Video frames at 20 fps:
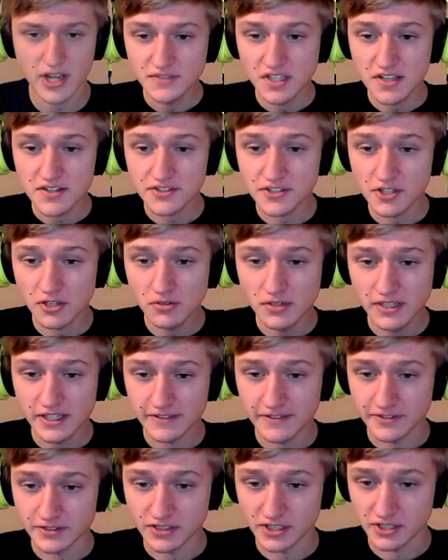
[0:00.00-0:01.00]
So,
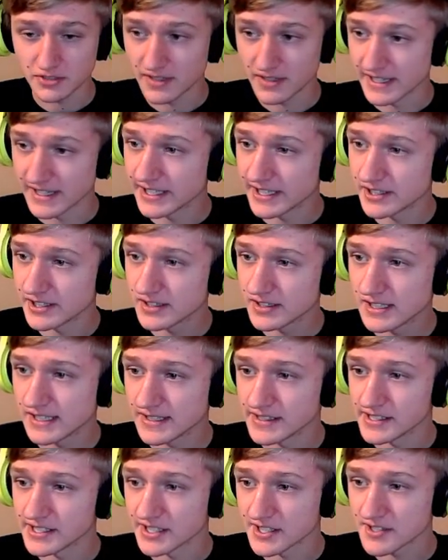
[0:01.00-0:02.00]
if you look right here in
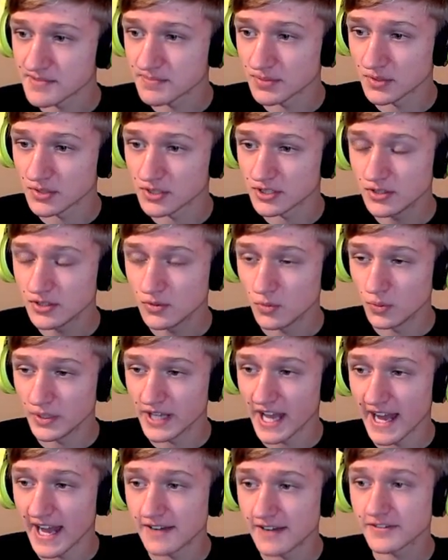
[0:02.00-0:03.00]
the Explorer, we
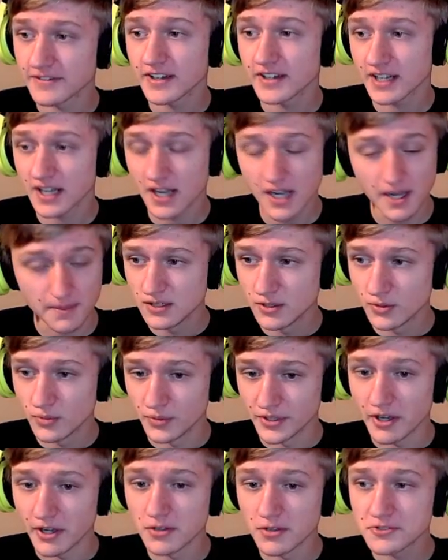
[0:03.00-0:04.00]
have cup.
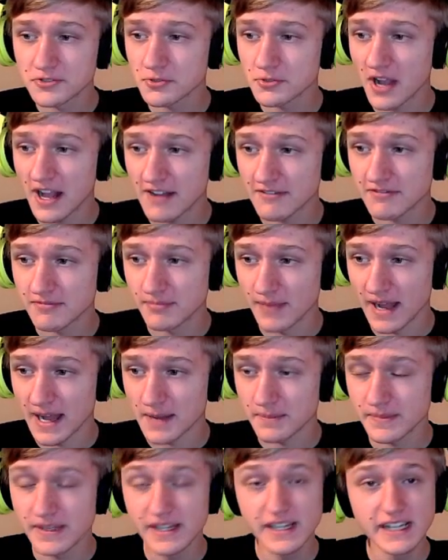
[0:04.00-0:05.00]
We also have map.